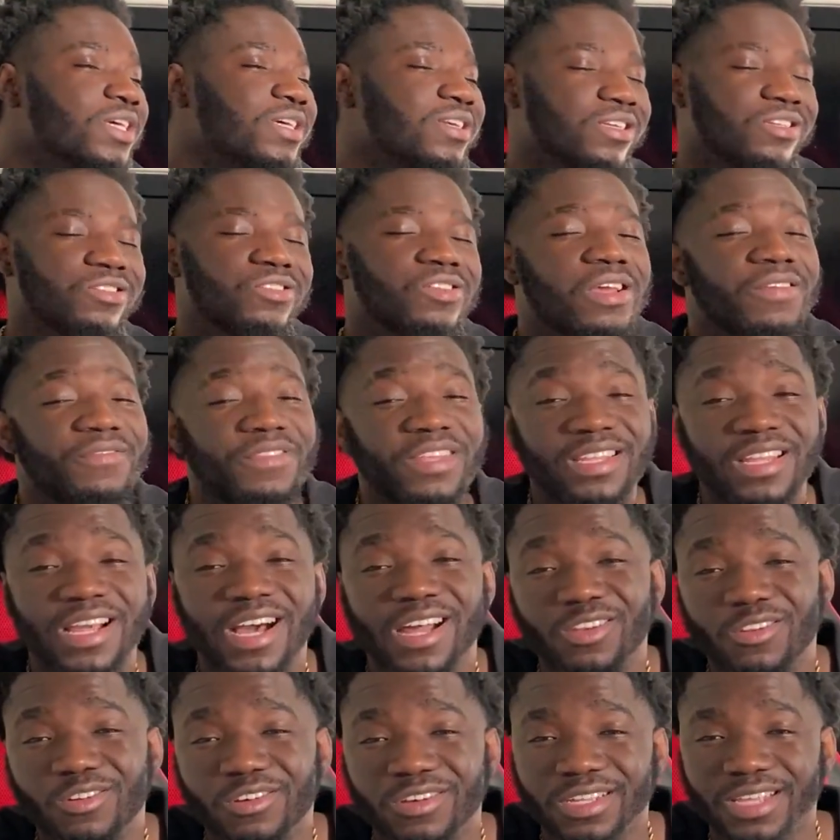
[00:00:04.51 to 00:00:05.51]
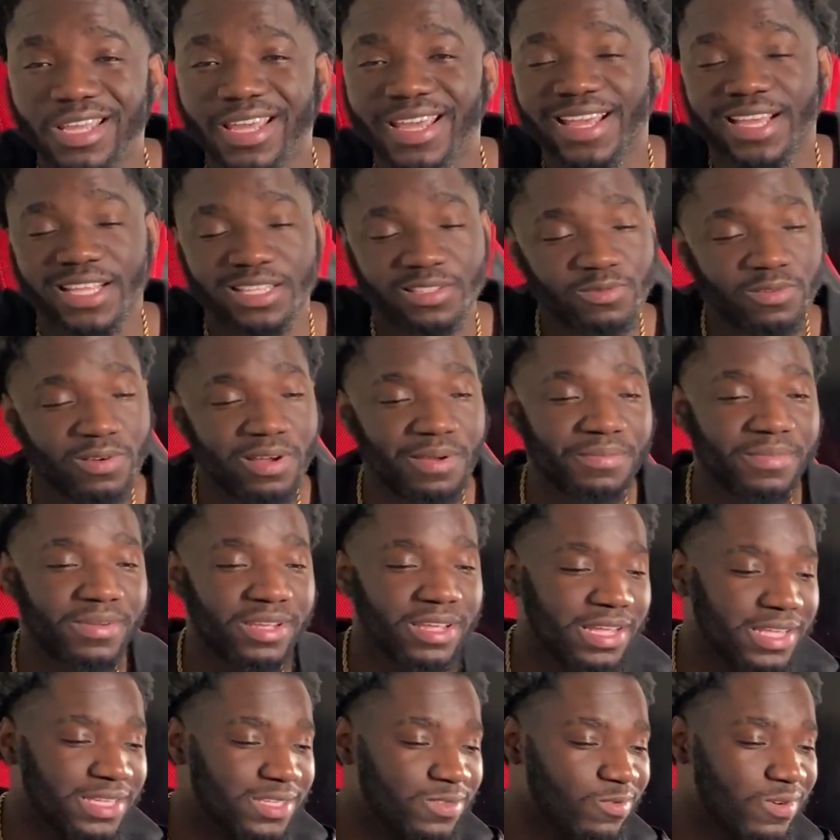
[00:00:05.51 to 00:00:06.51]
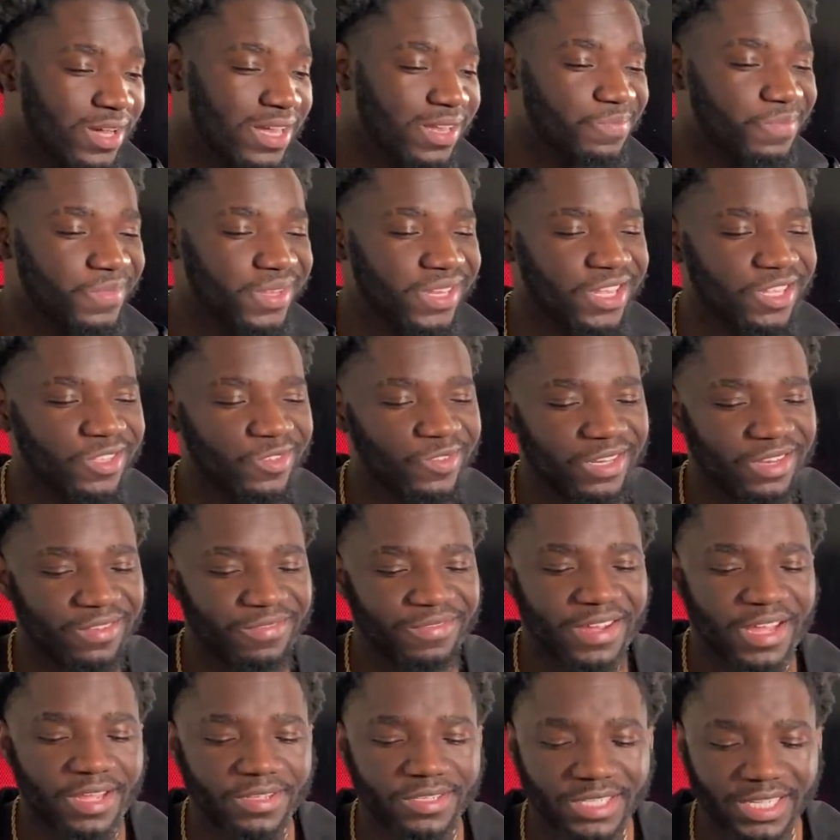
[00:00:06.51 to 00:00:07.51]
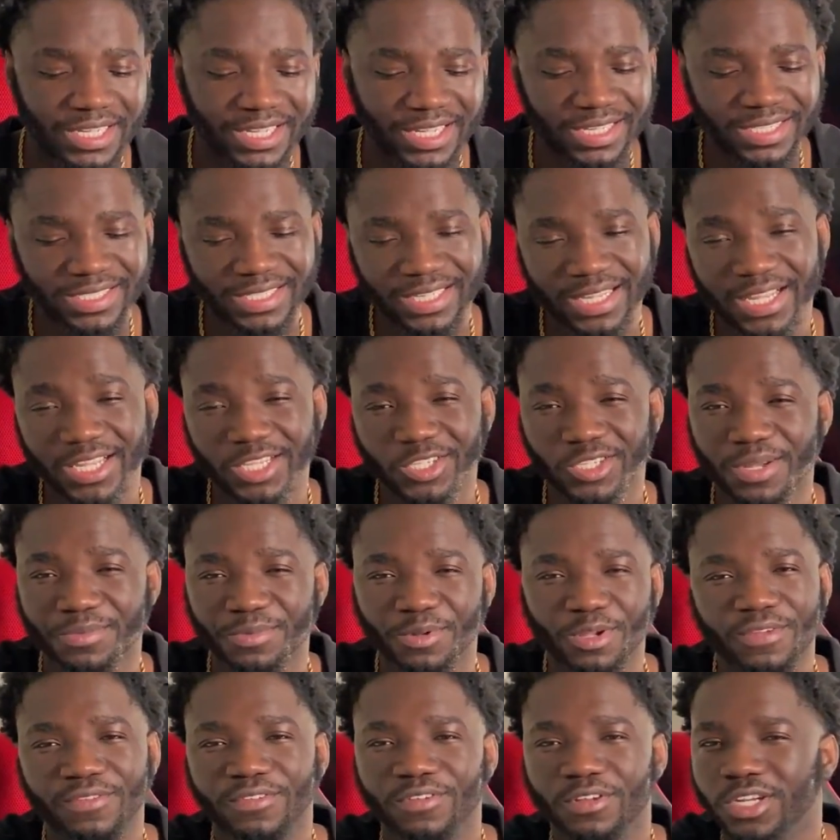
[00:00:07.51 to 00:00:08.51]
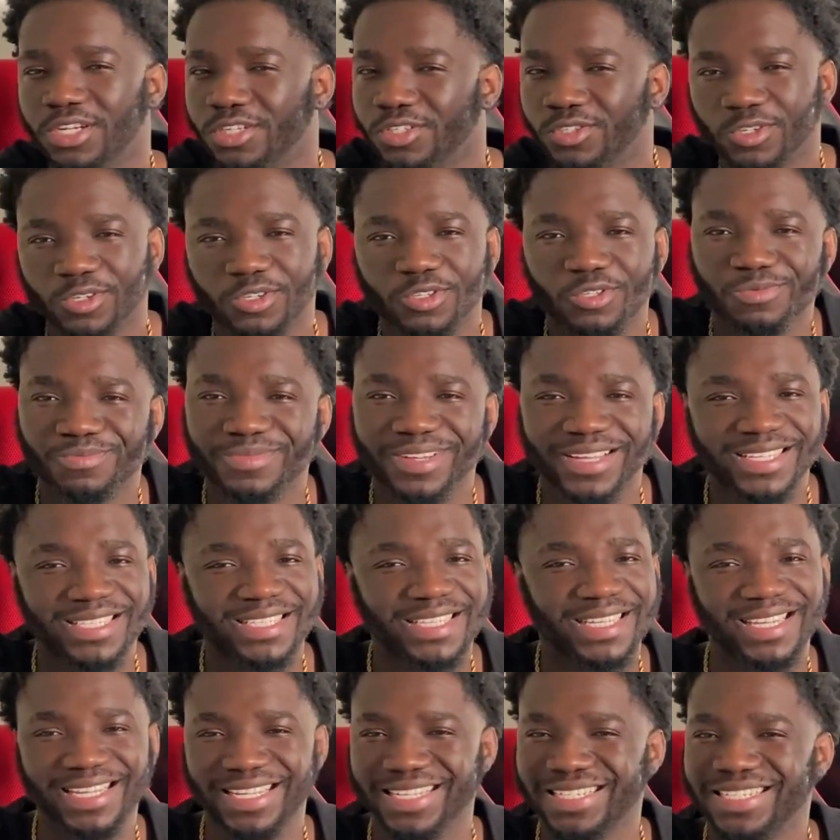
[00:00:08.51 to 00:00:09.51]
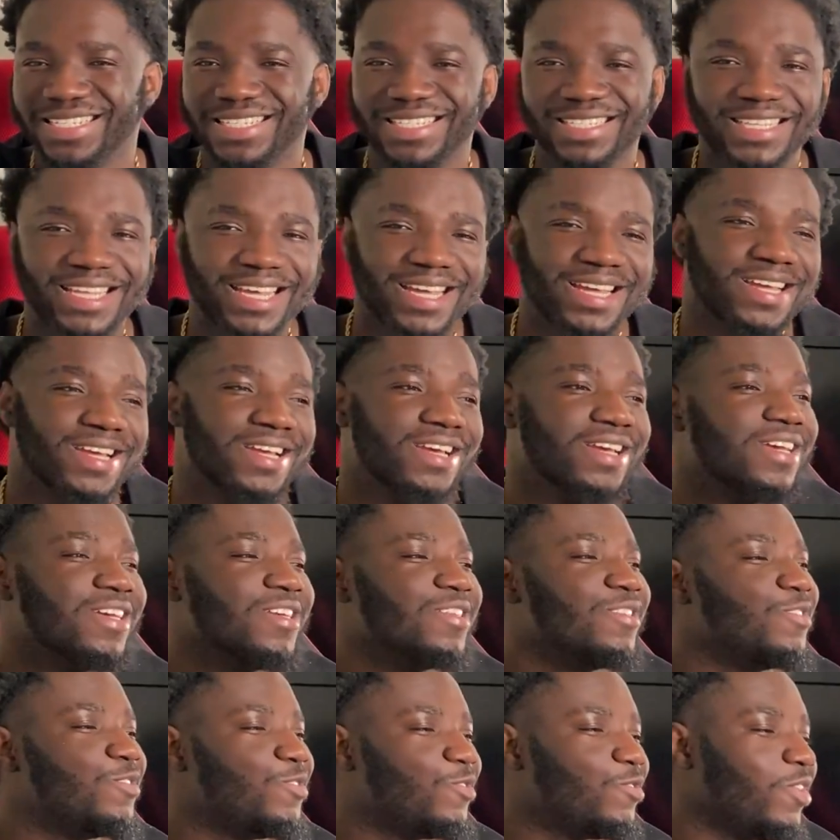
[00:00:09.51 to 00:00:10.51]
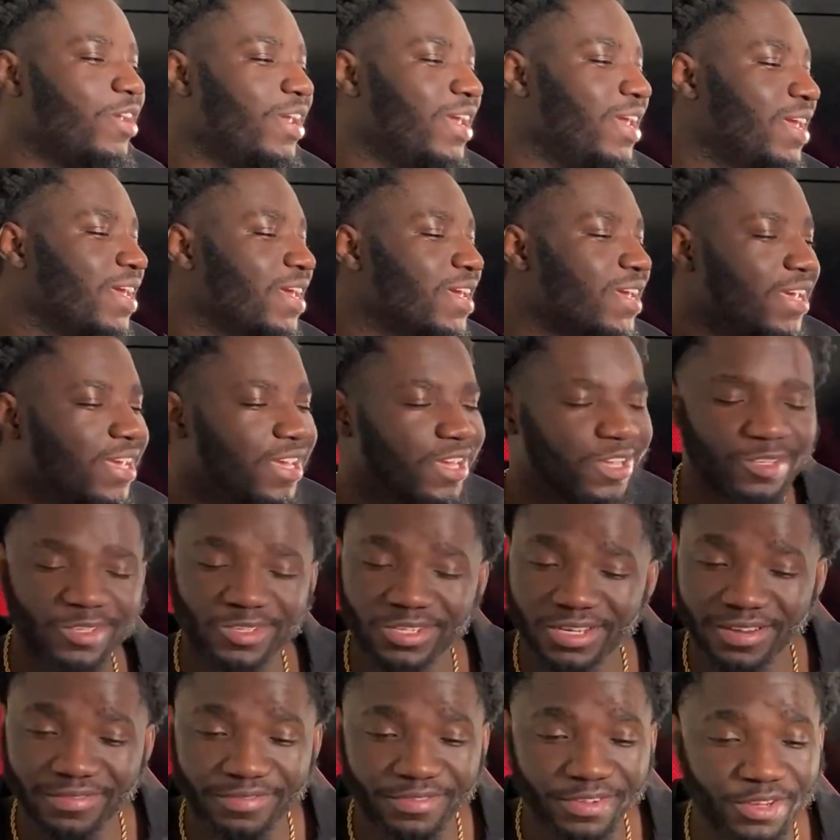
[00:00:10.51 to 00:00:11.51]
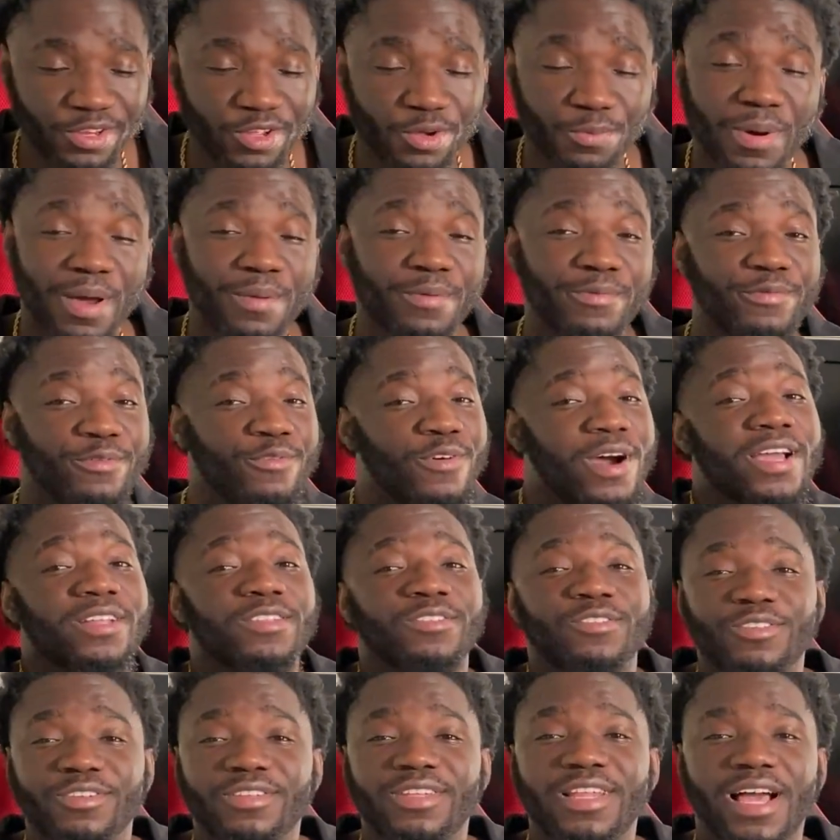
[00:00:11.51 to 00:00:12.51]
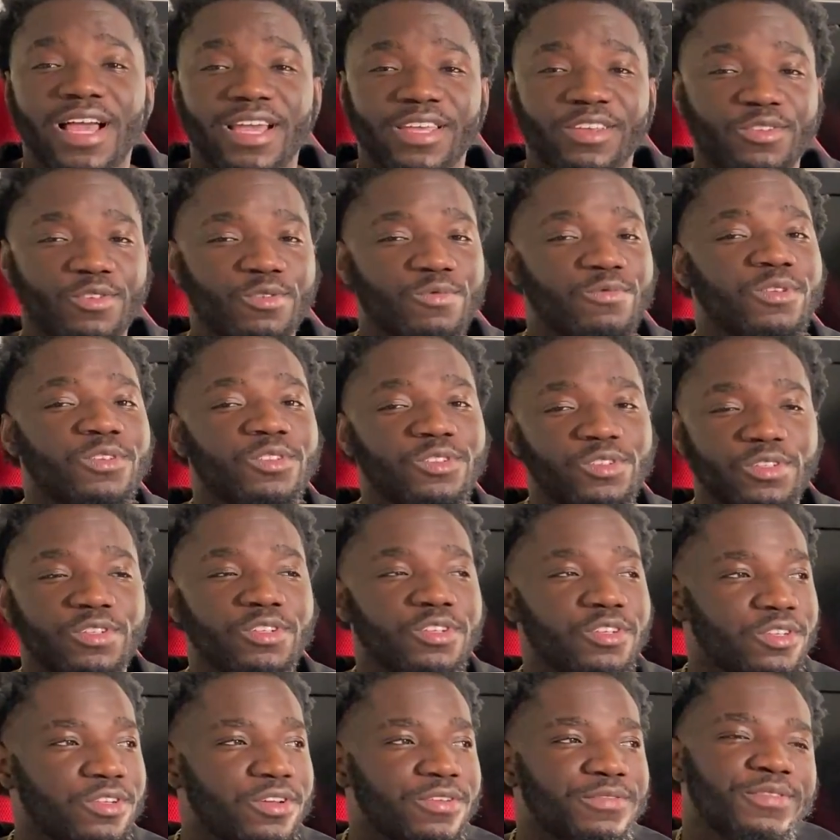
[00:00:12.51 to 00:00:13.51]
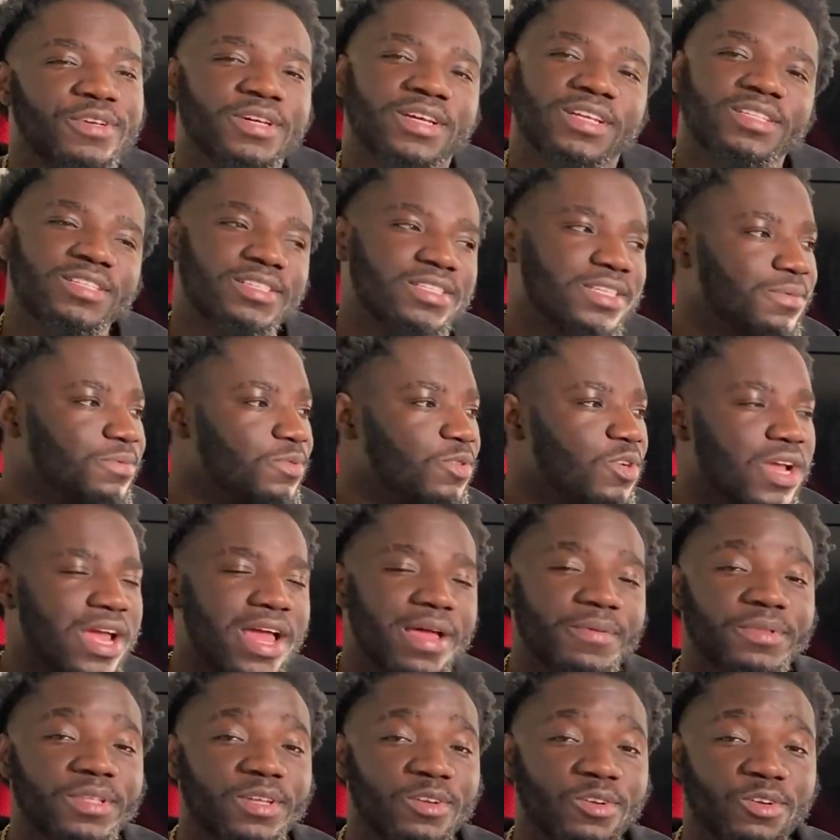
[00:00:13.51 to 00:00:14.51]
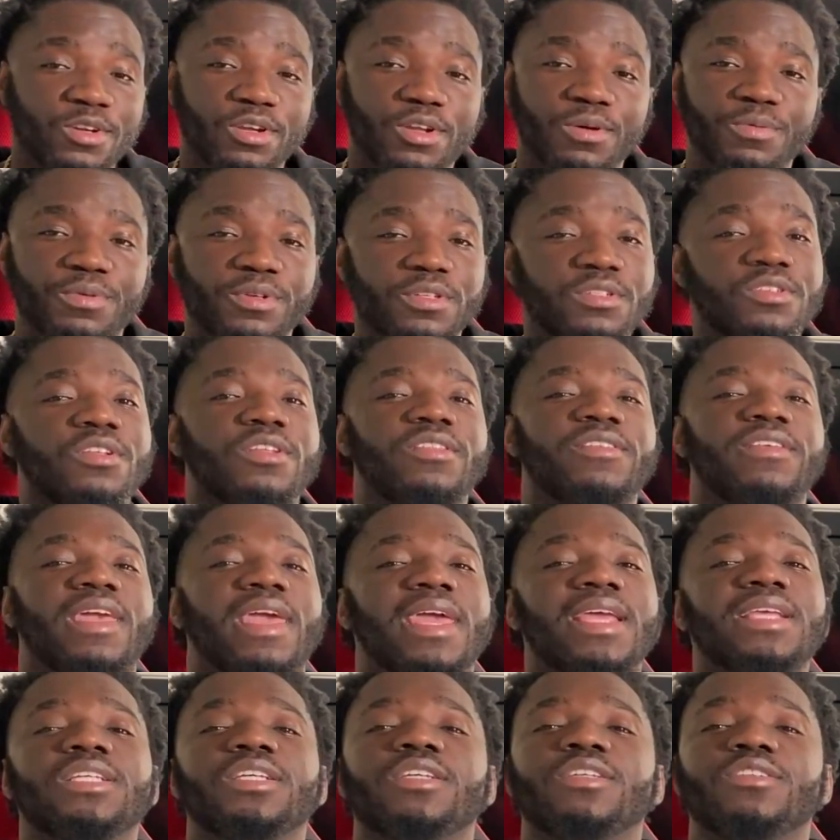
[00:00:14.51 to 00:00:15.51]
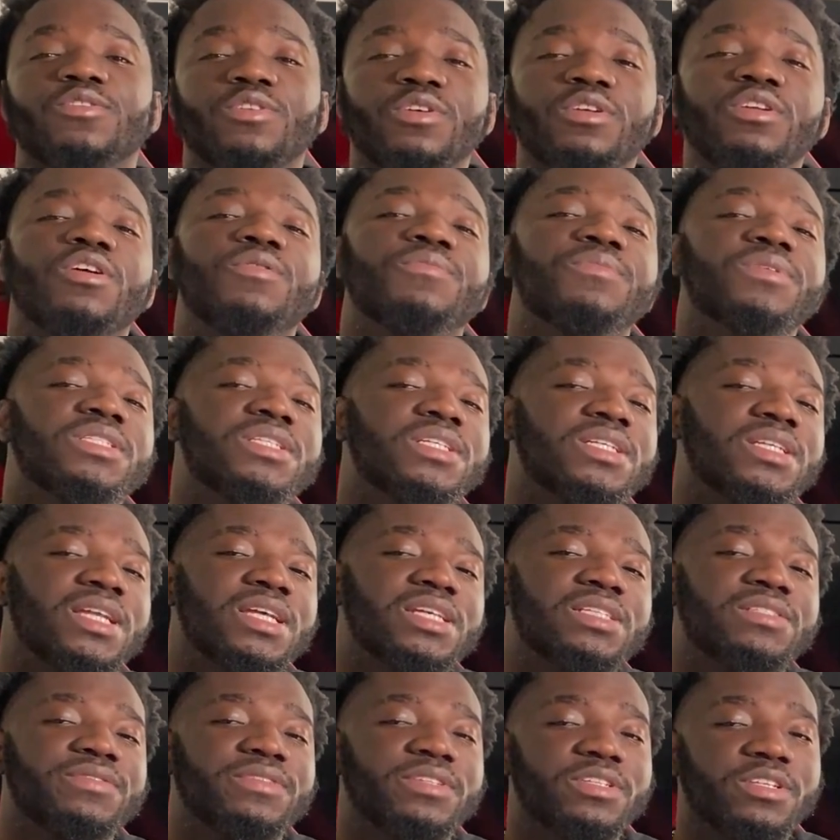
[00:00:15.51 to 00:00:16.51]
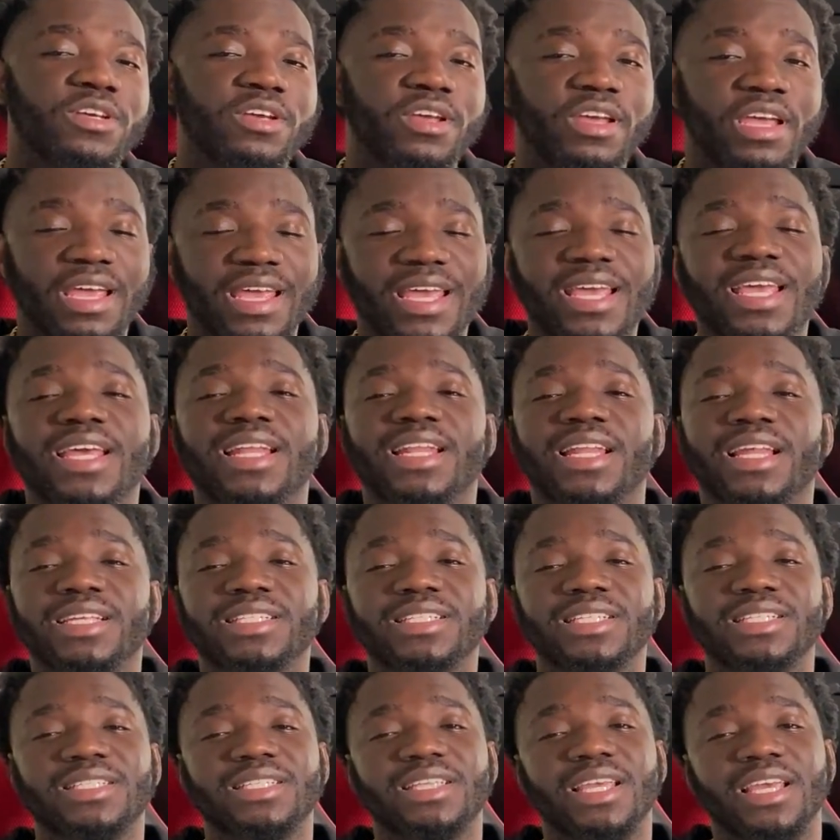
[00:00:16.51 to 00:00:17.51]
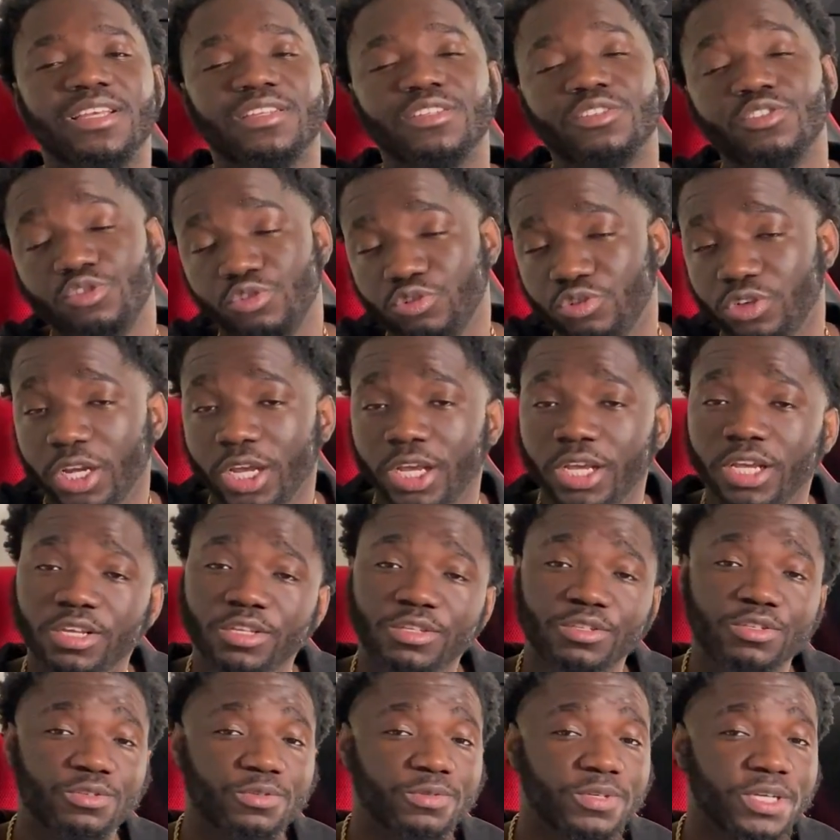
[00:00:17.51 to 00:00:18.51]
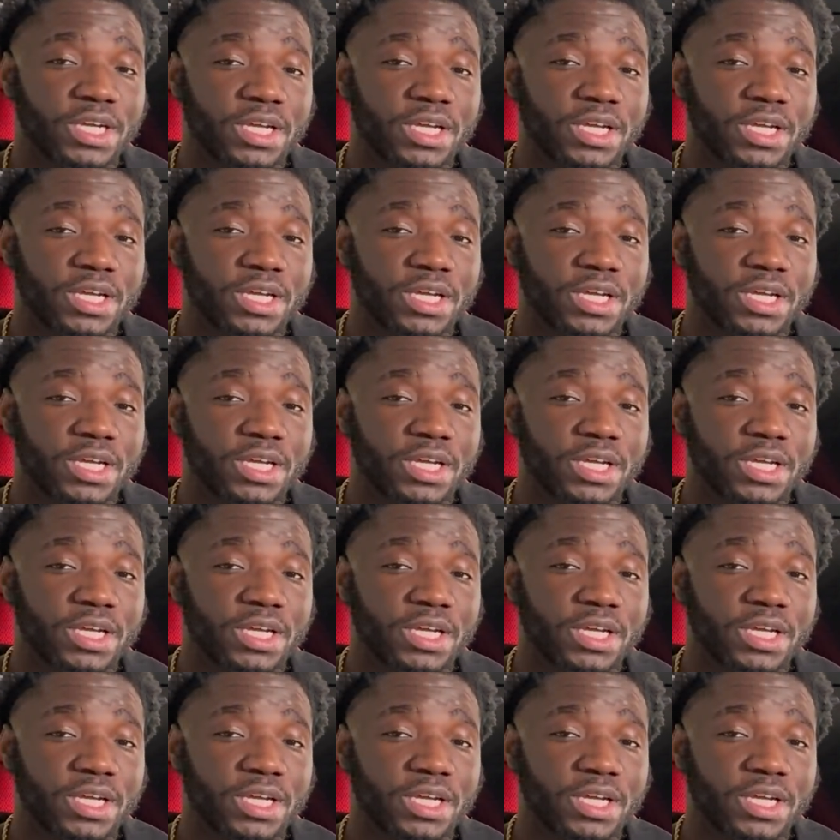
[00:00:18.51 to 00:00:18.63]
It's not even that long yet. It's 1 minute 25 seconds here, so I'm not even gonna talk too much here. Let's just get straight into the video. But before I do that, you know what to do. Don't forget to subscribe, turn on the post notification so you don't miss the next video here. Let's just get straight into